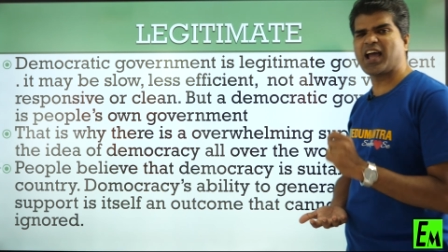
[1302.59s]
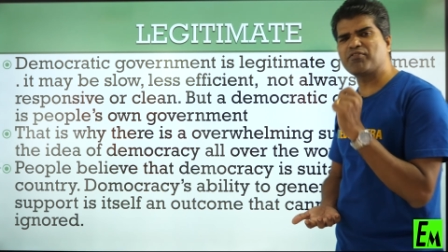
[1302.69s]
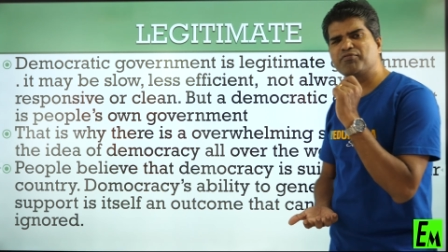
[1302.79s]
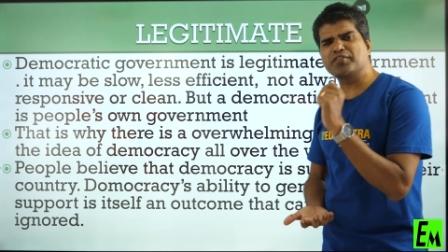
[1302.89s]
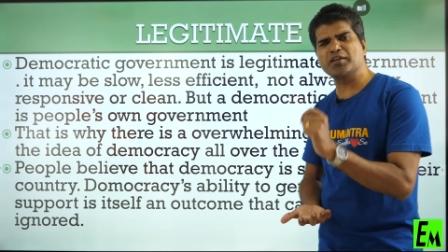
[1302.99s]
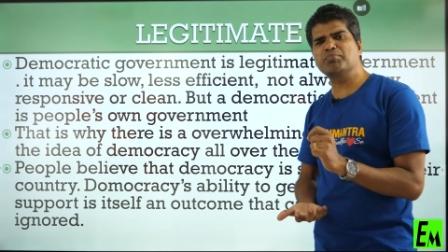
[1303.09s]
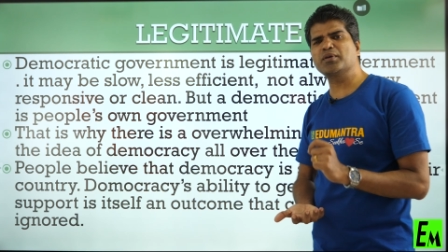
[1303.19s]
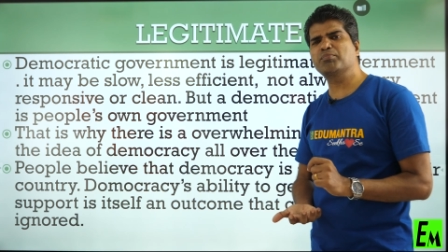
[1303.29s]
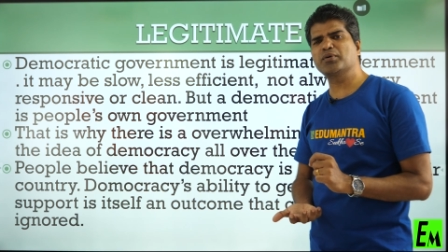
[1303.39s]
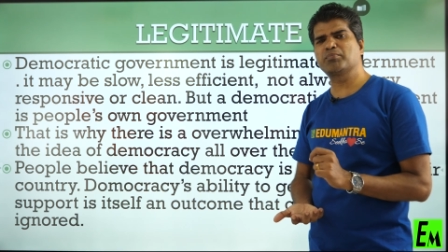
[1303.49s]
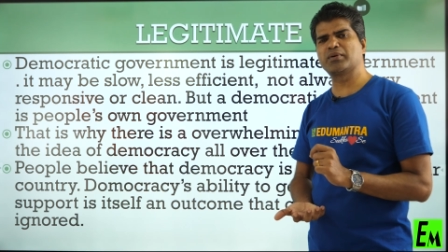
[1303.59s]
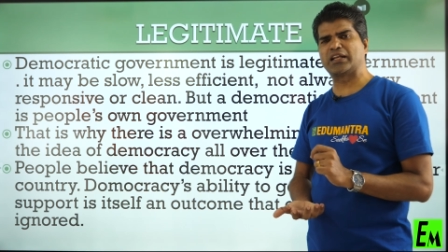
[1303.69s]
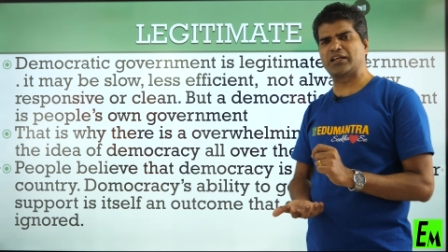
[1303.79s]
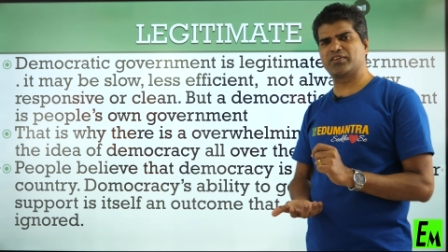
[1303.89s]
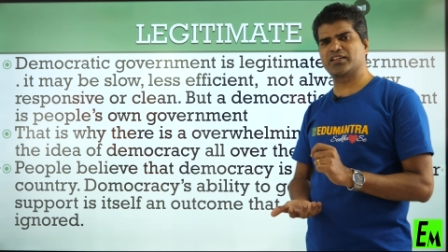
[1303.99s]
Every people
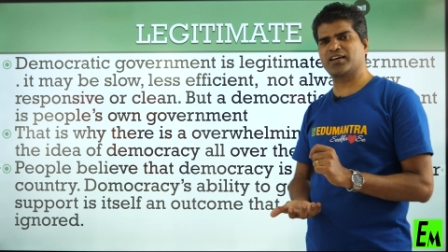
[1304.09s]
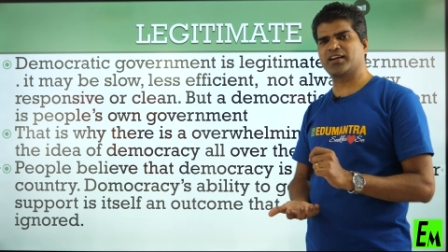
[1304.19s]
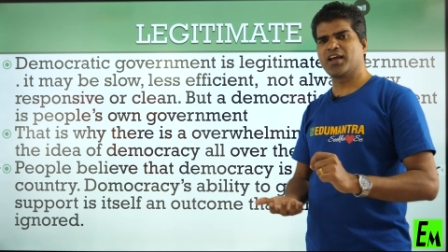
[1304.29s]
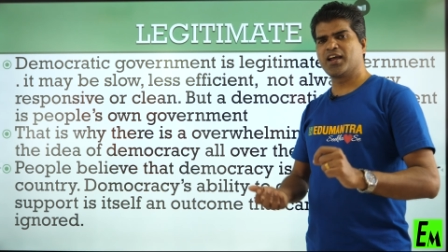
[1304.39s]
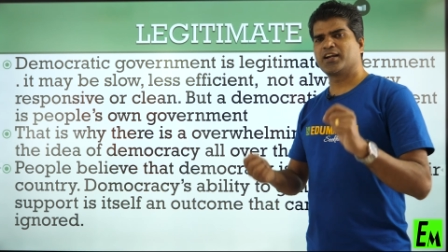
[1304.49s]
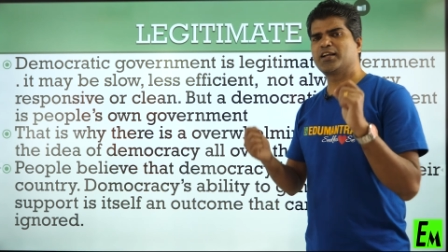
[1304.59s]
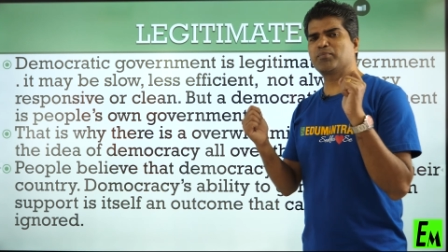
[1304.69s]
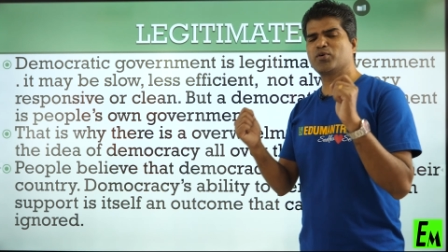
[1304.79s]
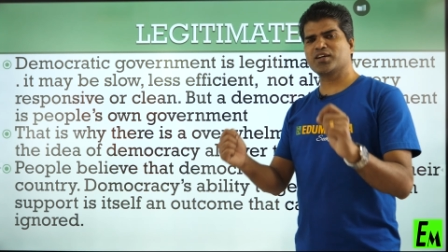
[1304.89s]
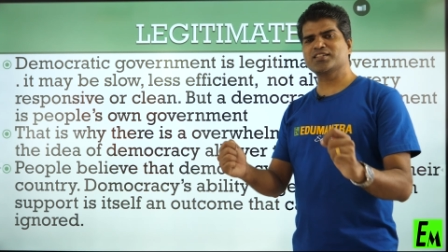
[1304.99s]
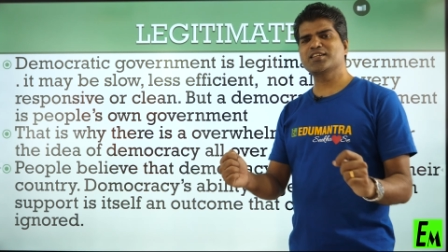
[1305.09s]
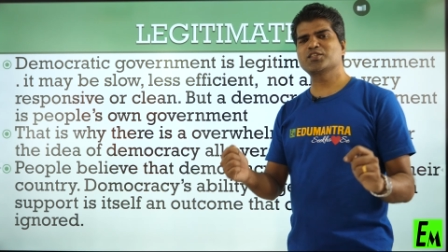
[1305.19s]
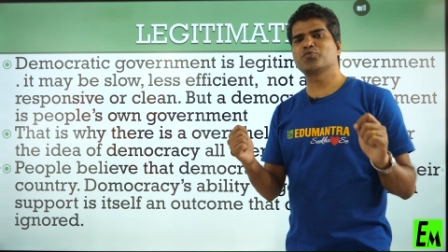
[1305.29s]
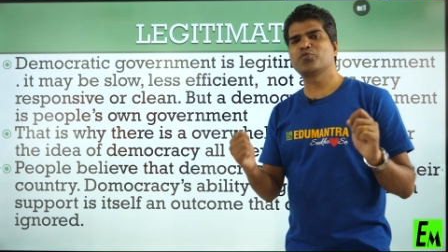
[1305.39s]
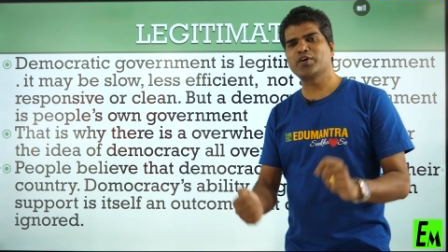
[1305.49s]
believing that democracy
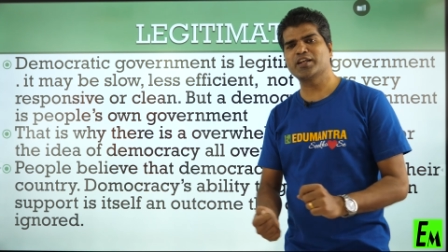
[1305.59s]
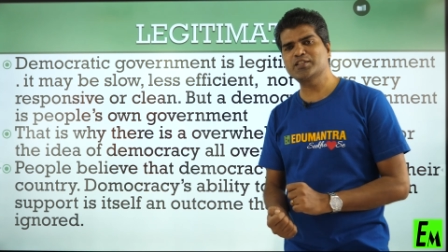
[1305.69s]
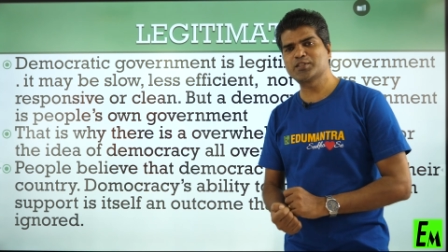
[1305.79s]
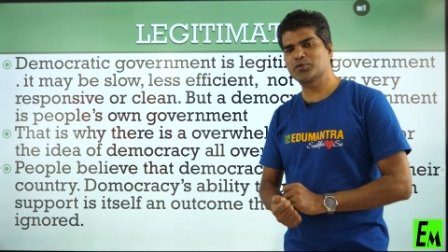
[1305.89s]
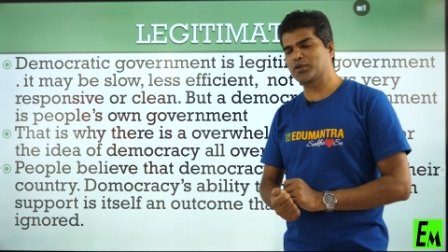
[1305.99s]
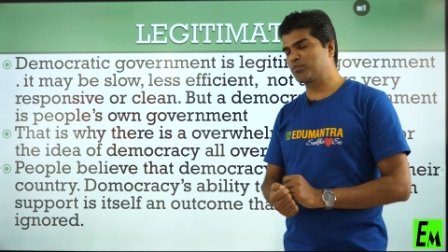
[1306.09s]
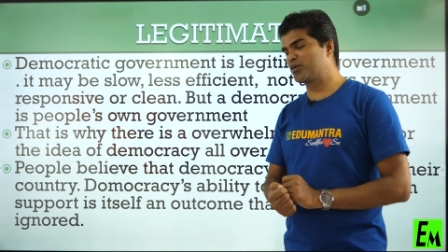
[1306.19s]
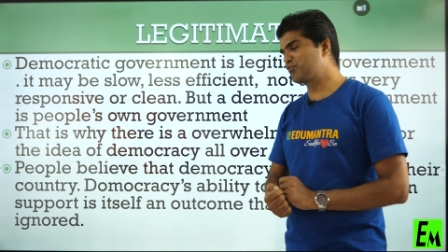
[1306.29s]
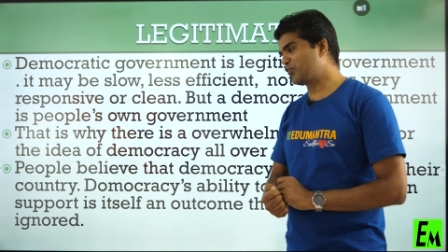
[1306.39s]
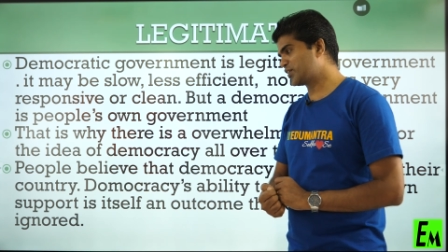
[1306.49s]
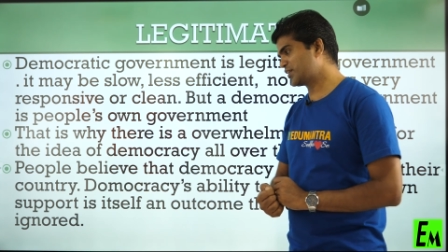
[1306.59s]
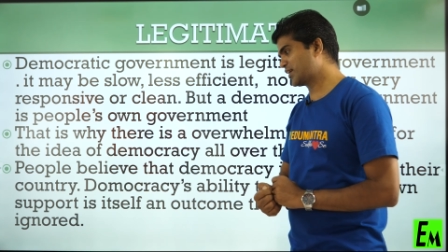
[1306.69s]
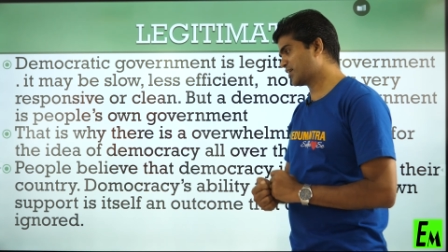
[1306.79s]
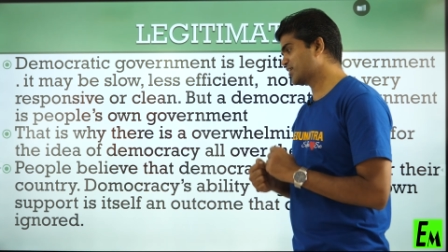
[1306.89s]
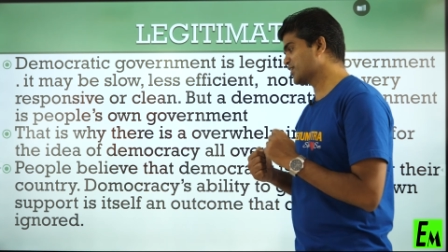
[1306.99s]
is very suitable for their
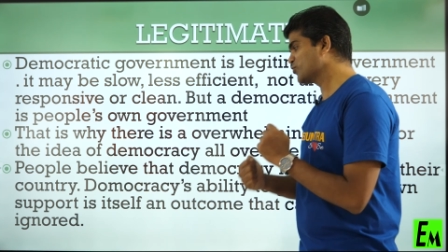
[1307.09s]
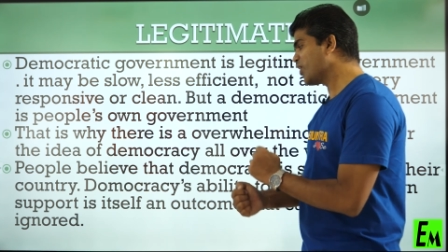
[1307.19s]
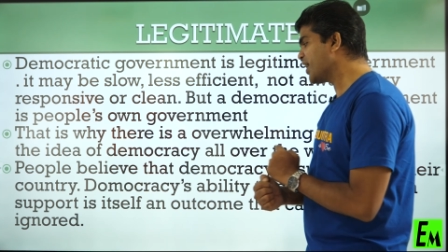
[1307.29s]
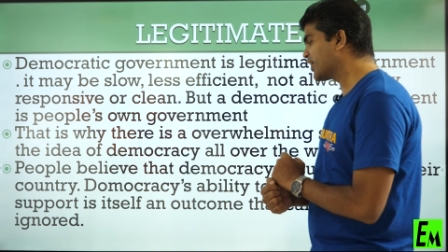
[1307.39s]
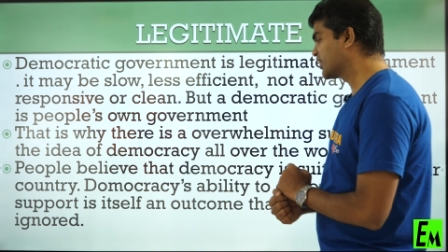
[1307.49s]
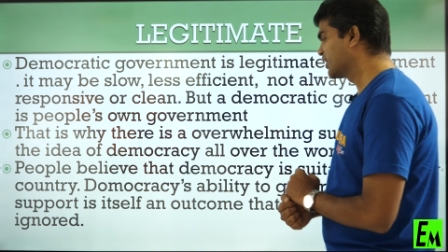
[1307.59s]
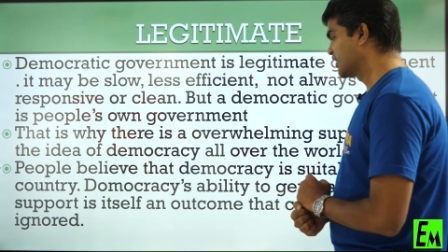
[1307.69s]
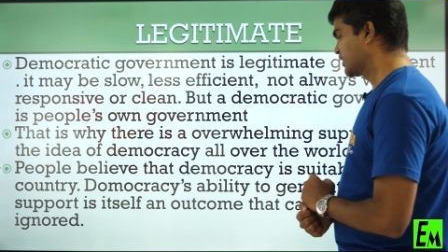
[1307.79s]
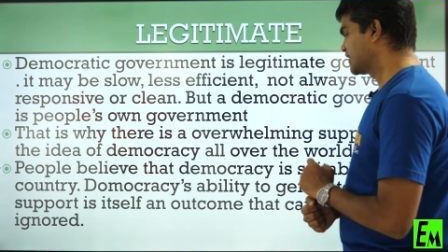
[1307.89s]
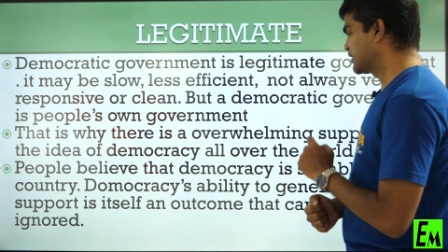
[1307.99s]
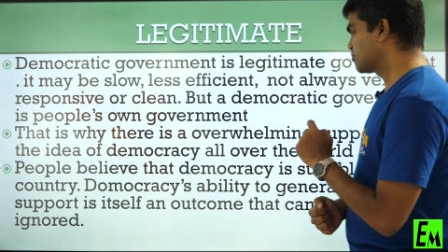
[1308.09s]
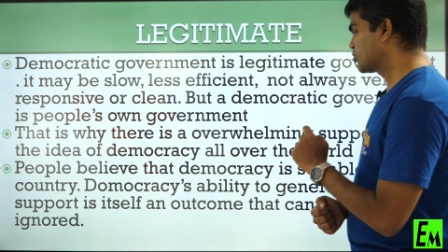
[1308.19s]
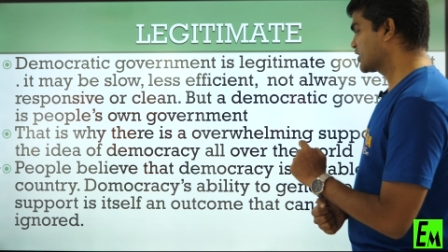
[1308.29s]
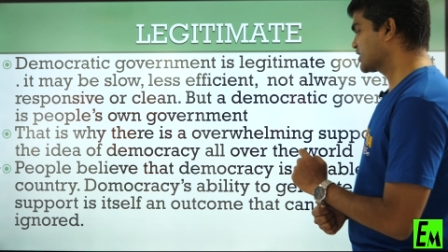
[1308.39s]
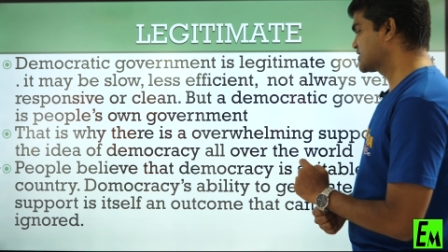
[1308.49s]
country. Why?
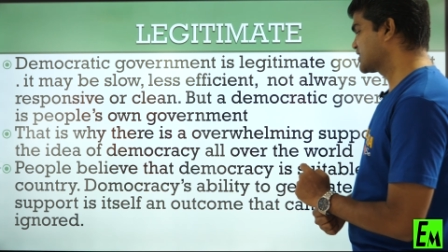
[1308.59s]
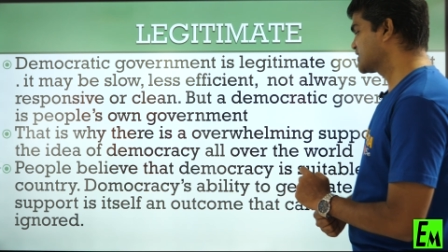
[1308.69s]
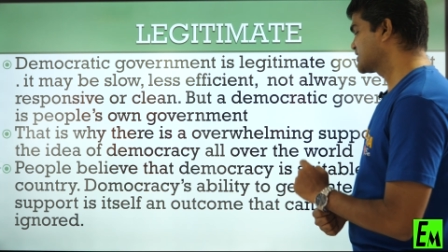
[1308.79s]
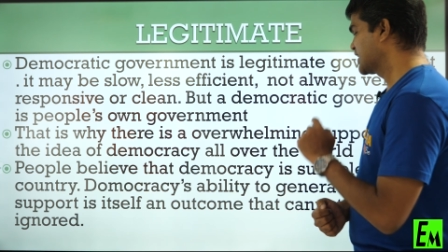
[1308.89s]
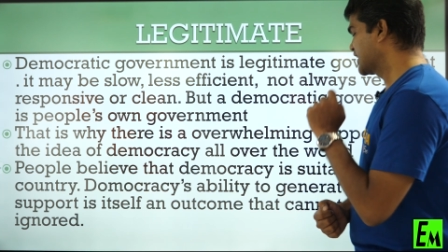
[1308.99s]
Democracy's